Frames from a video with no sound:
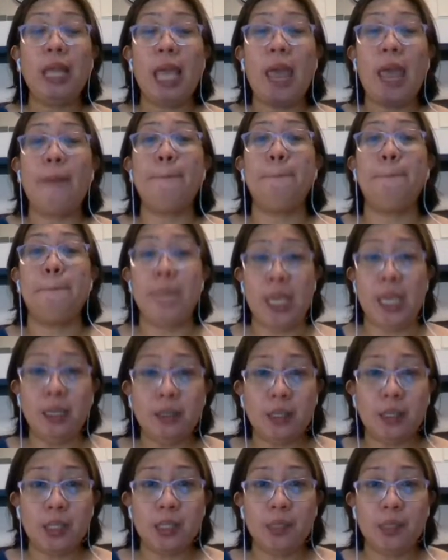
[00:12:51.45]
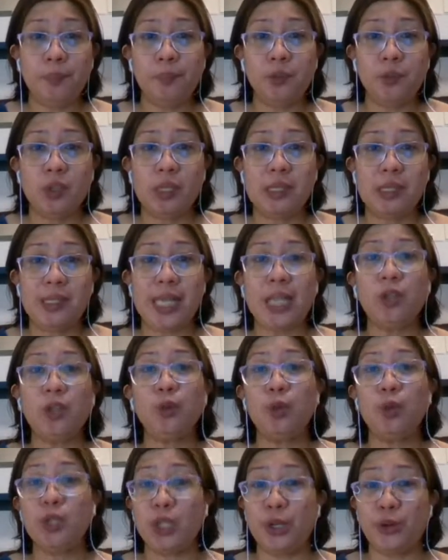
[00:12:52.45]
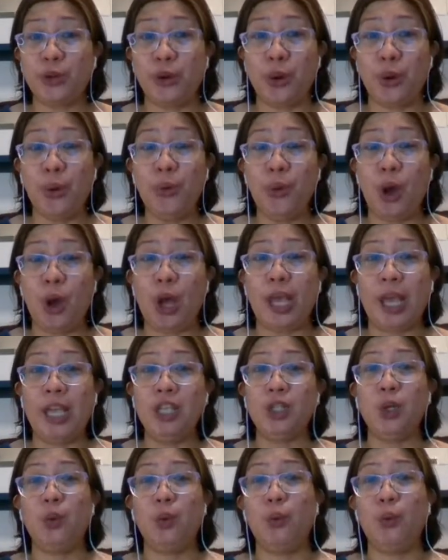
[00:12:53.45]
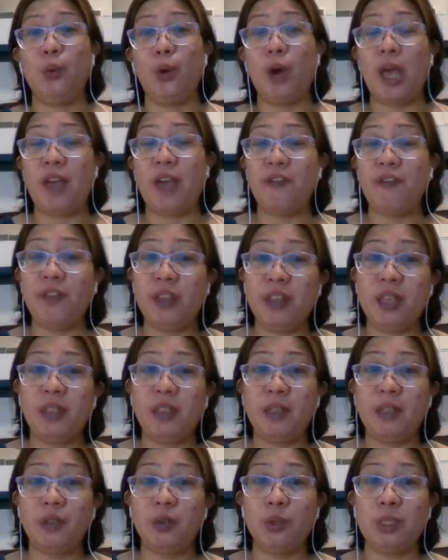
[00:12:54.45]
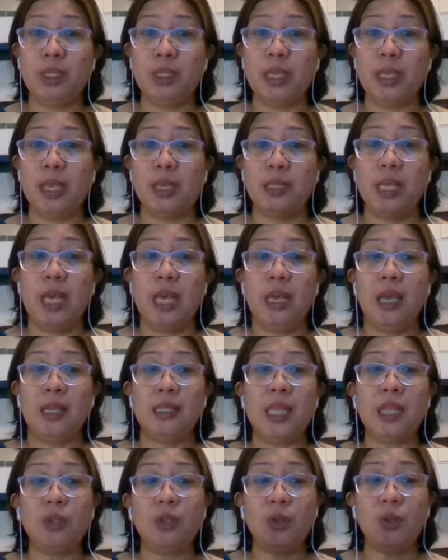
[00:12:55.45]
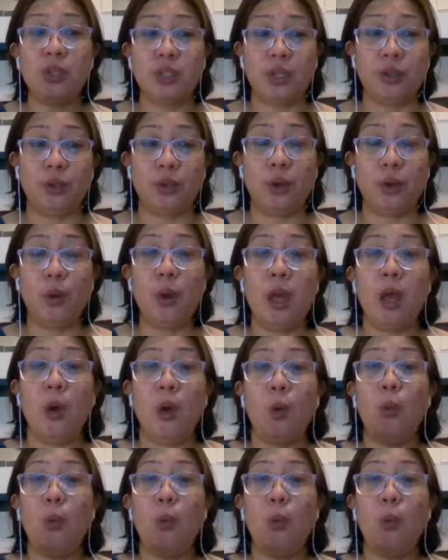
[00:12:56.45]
m bits set to 0. Okay, so everything that you see is set to 0.